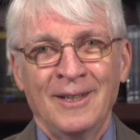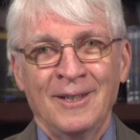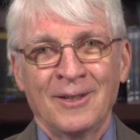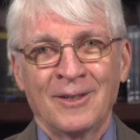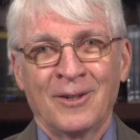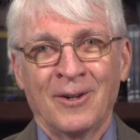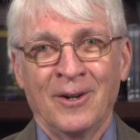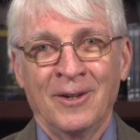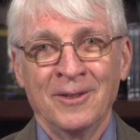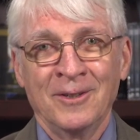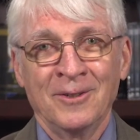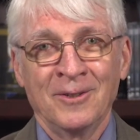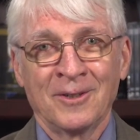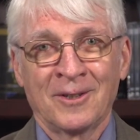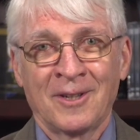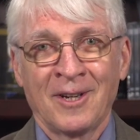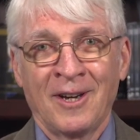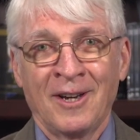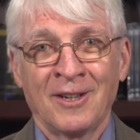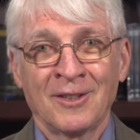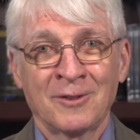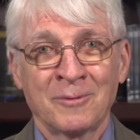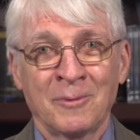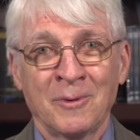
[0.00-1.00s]
Cardinal
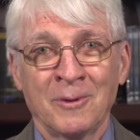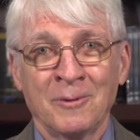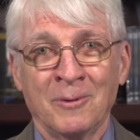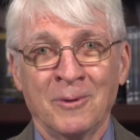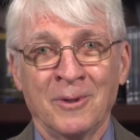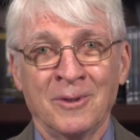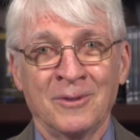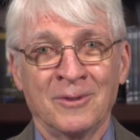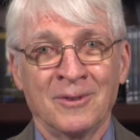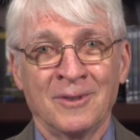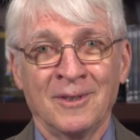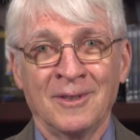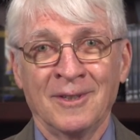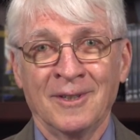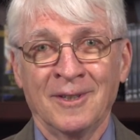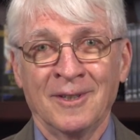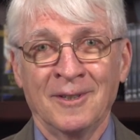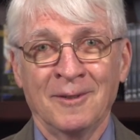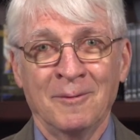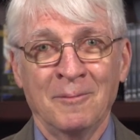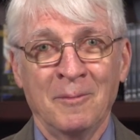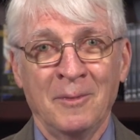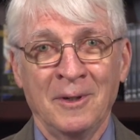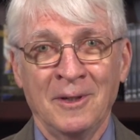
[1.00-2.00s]
Casper was
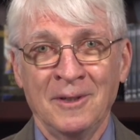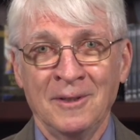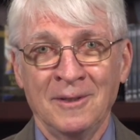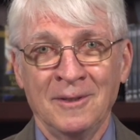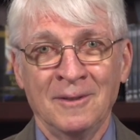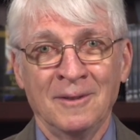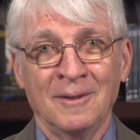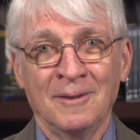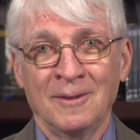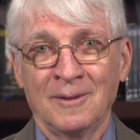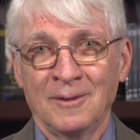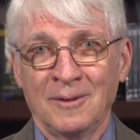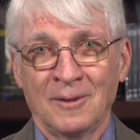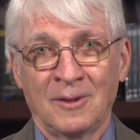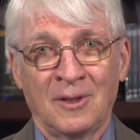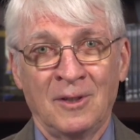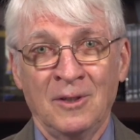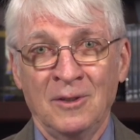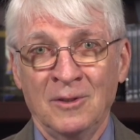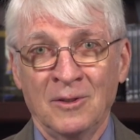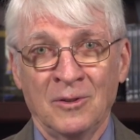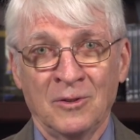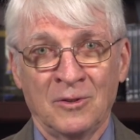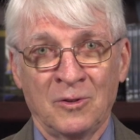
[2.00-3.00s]
the main
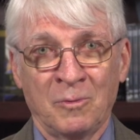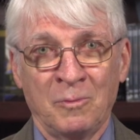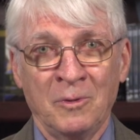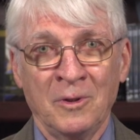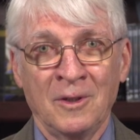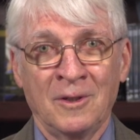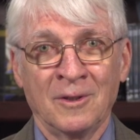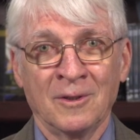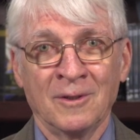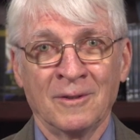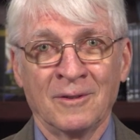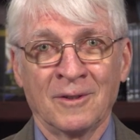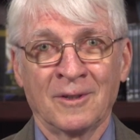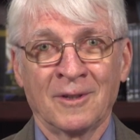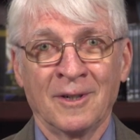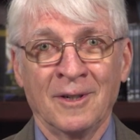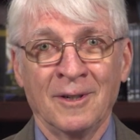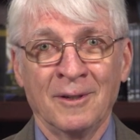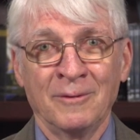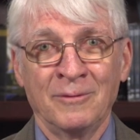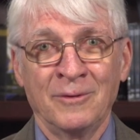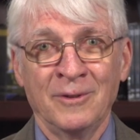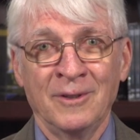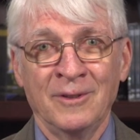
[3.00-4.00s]
keynote speaker of the
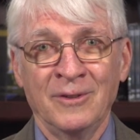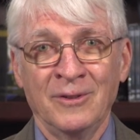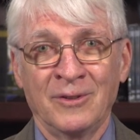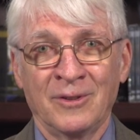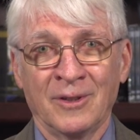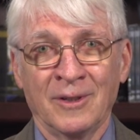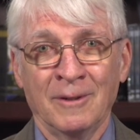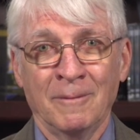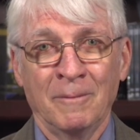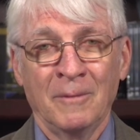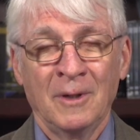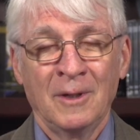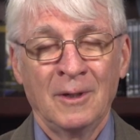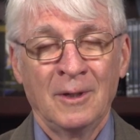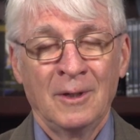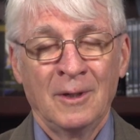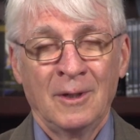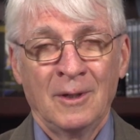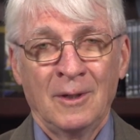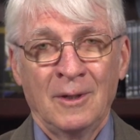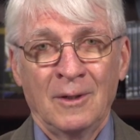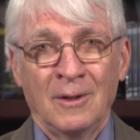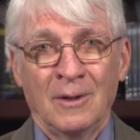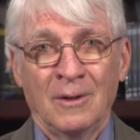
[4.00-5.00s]
conference, and
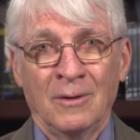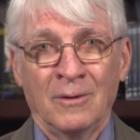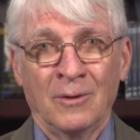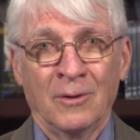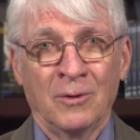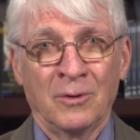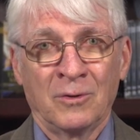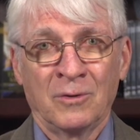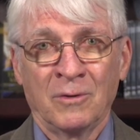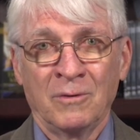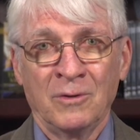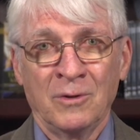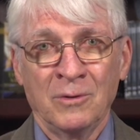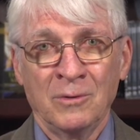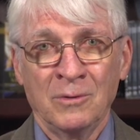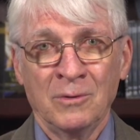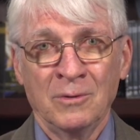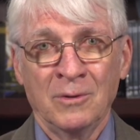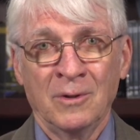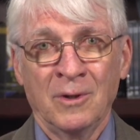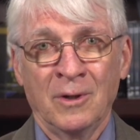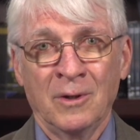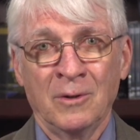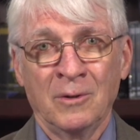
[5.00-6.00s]
those of you who
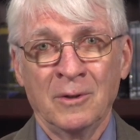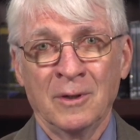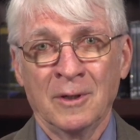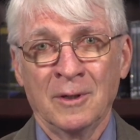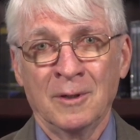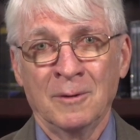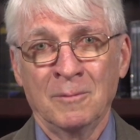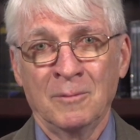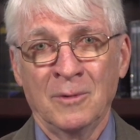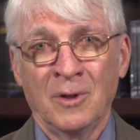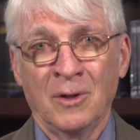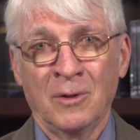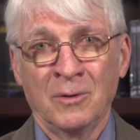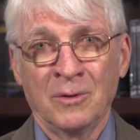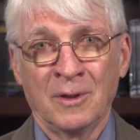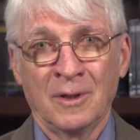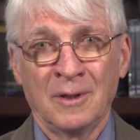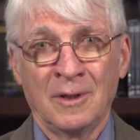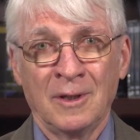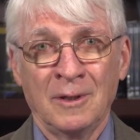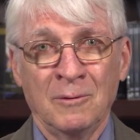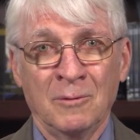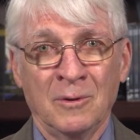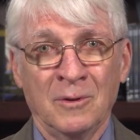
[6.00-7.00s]
know him know
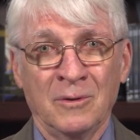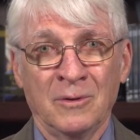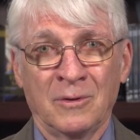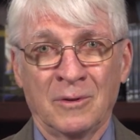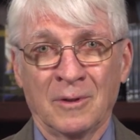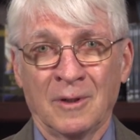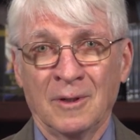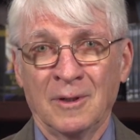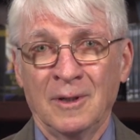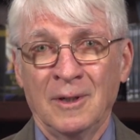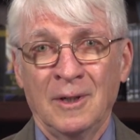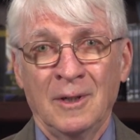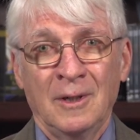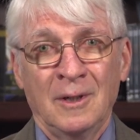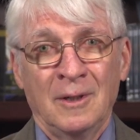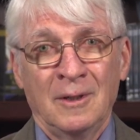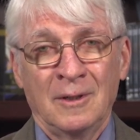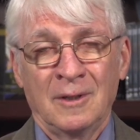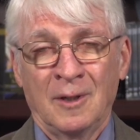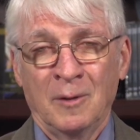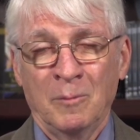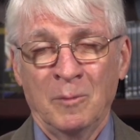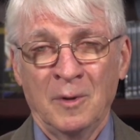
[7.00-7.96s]
that he was the